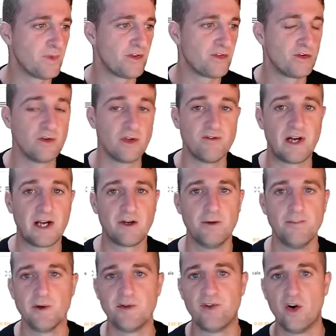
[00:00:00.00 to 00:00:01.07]
is currently ranked
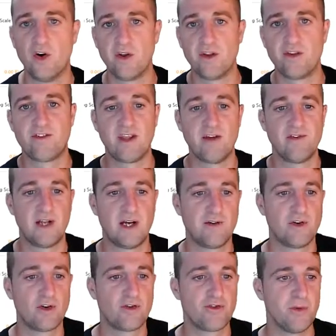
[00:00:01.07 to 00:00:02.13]
number 47 out of
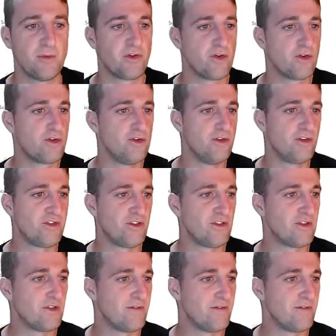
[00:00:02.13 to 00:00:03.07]
all cryptocurrencies